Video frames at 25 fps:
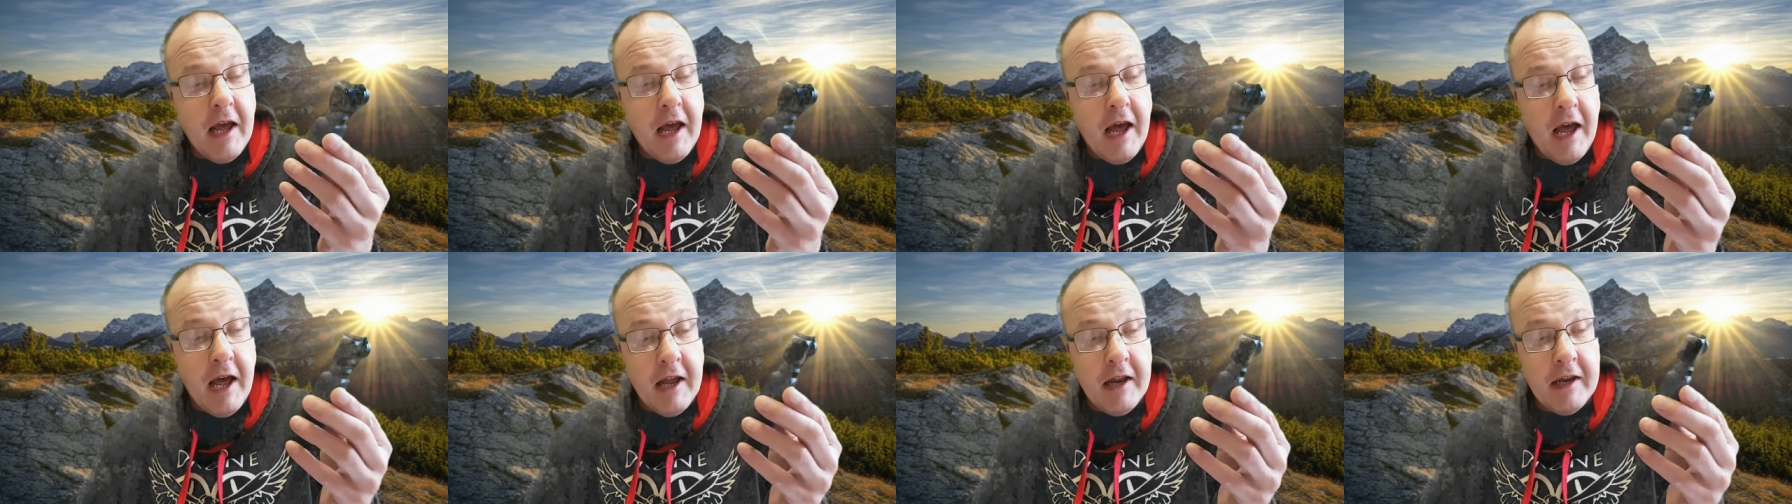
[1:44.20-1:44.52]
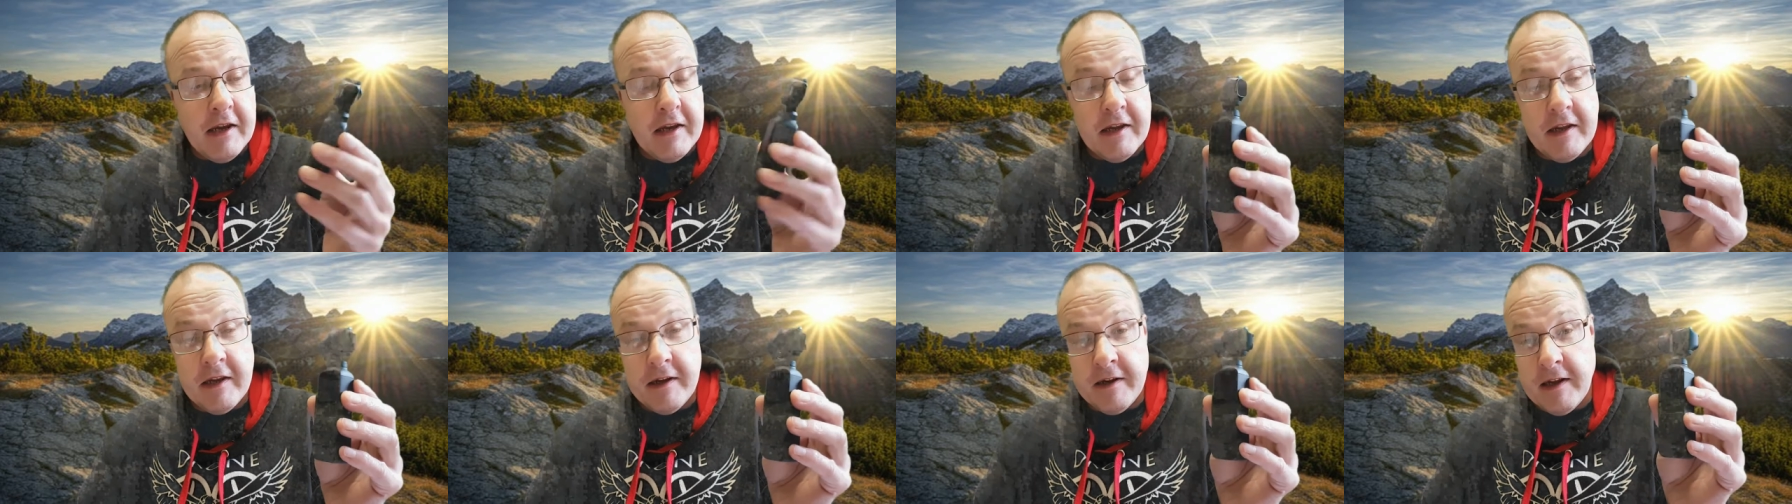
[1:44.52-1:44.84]

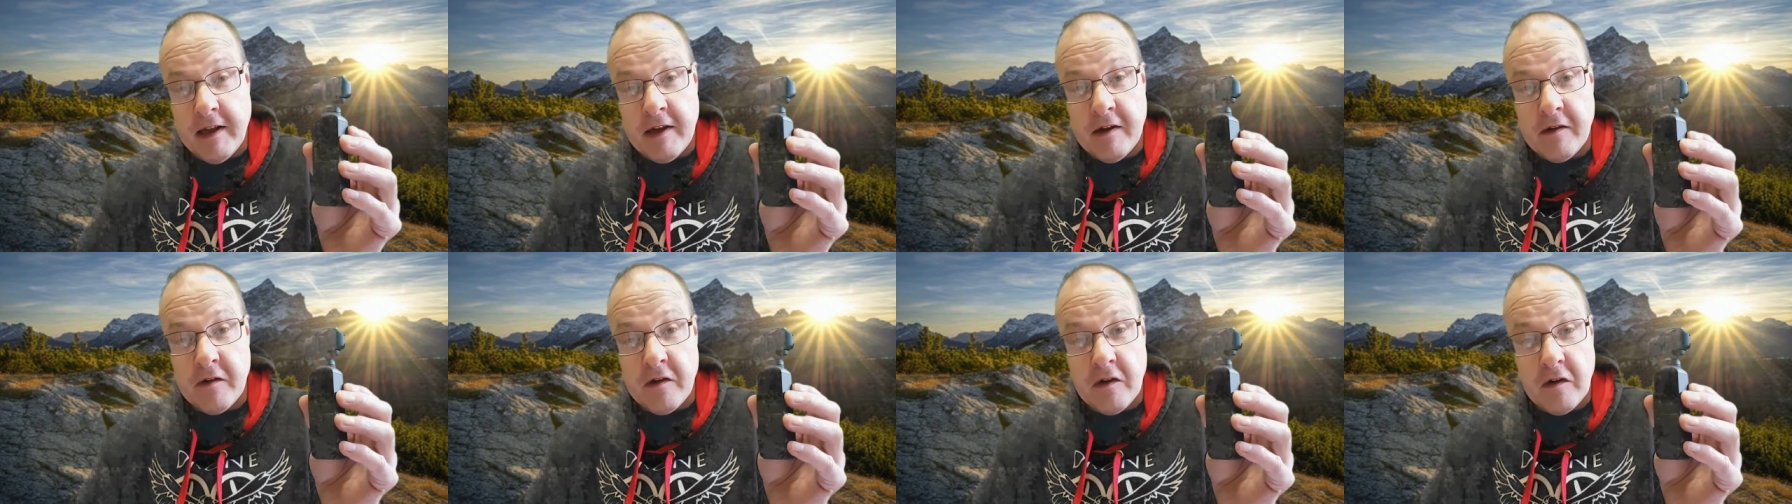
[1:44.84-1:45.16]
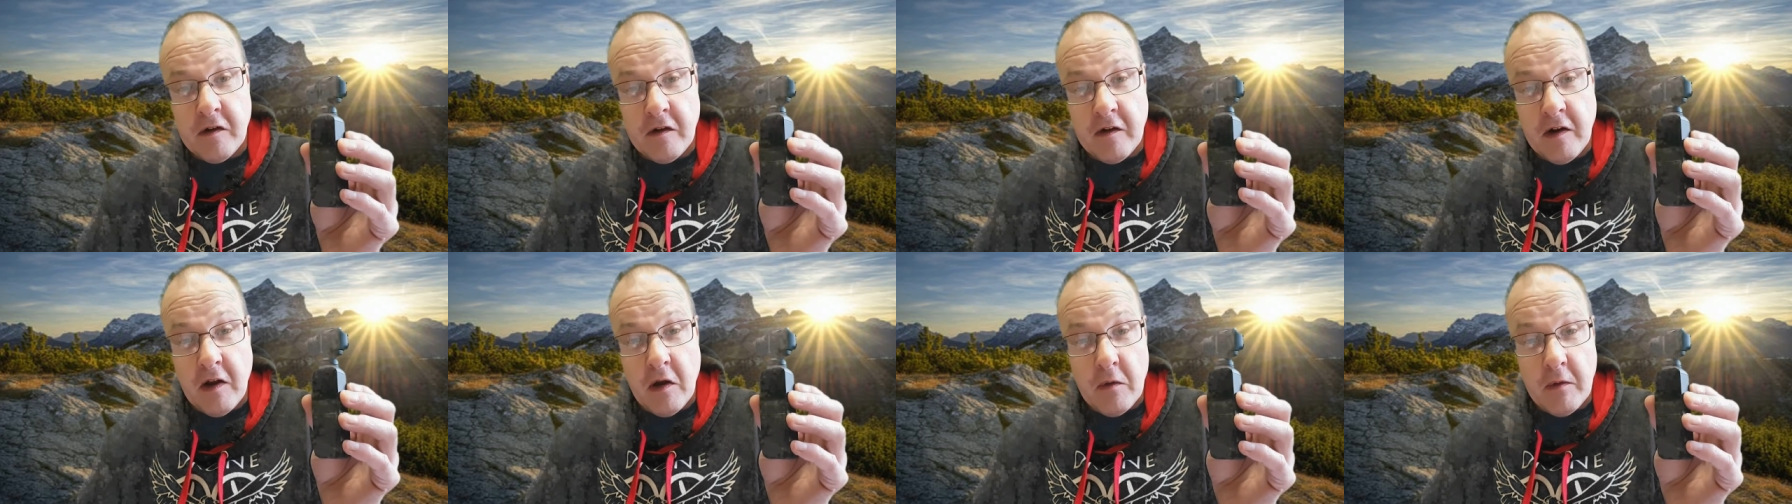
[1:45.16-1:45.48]
and it lets
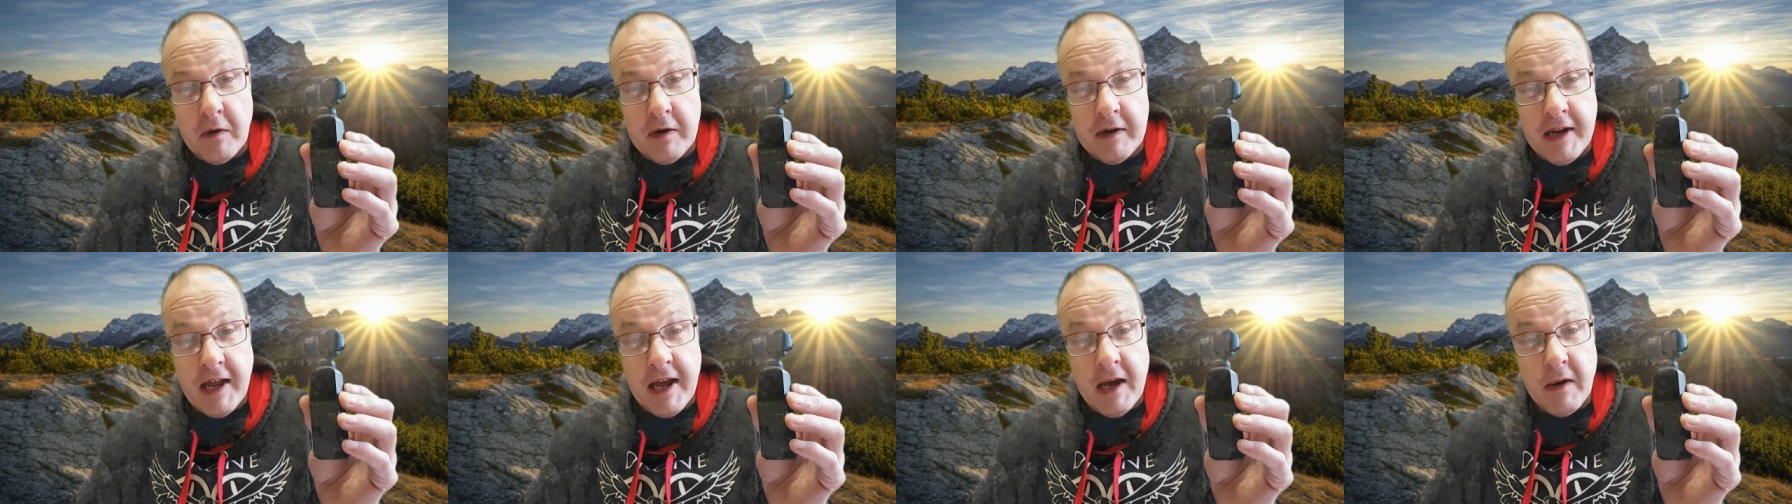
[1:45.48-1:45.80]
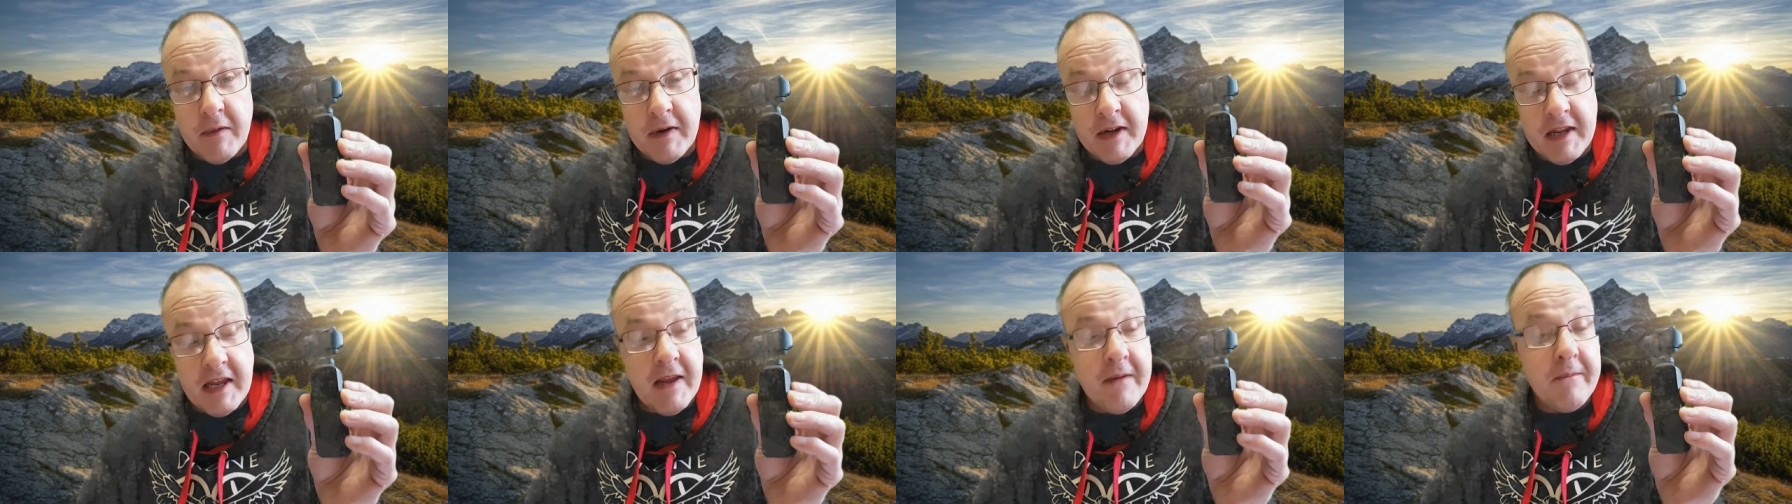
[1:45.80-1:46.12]
you slow it
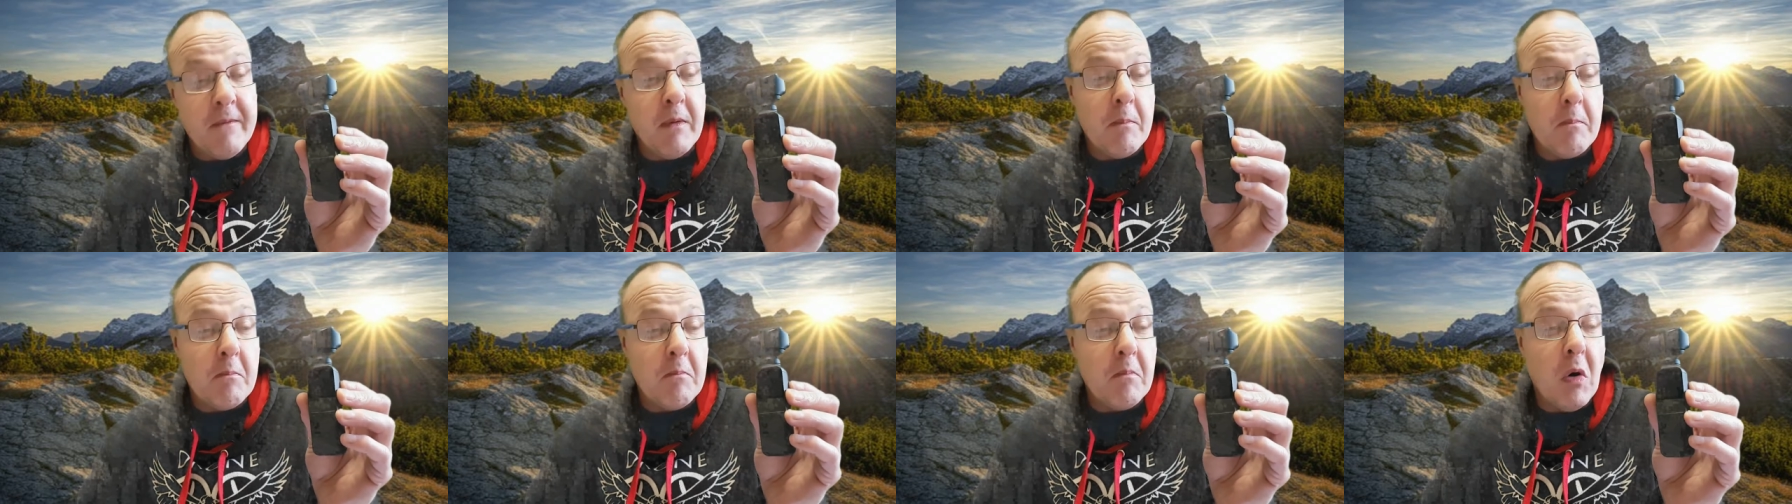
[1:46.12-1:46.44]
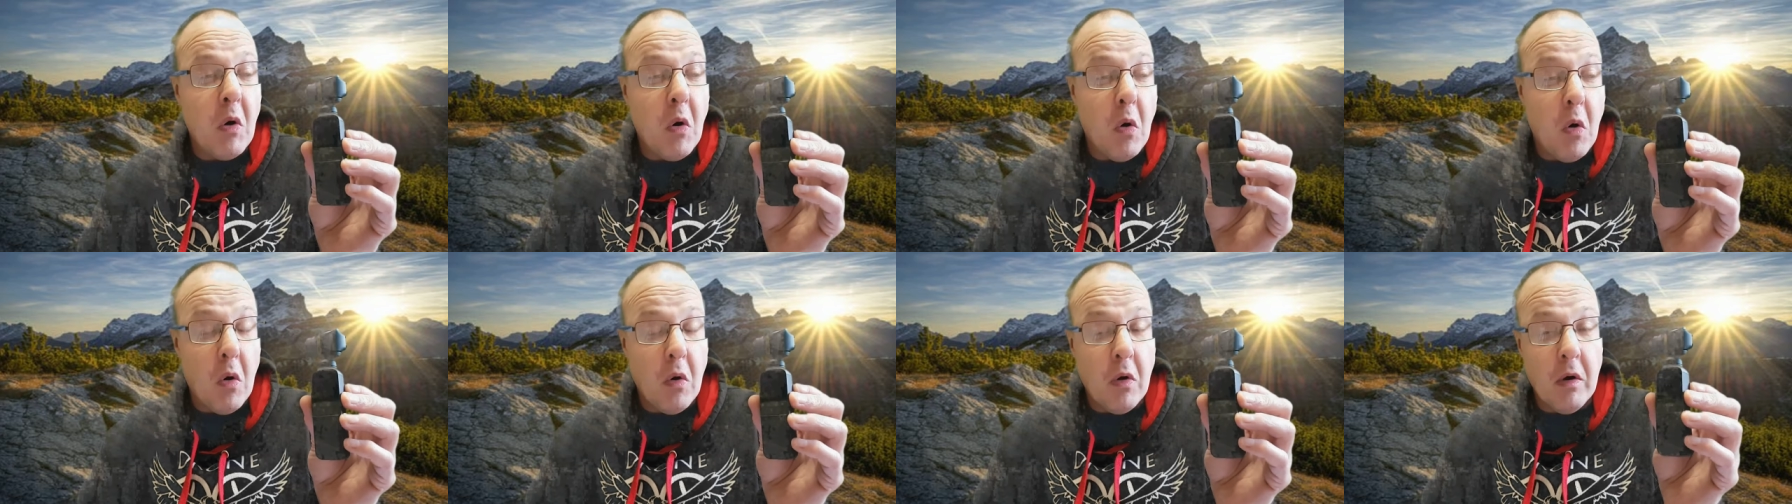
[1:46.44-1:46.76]
down even
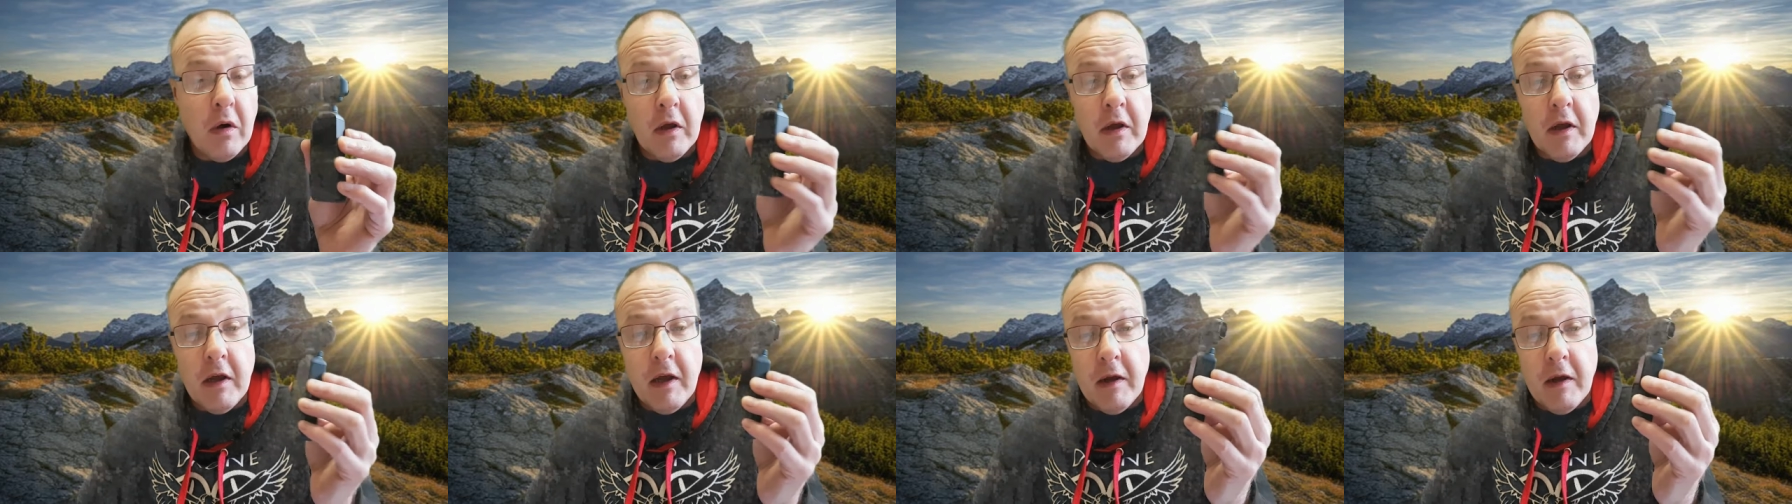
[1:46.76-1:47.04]
more,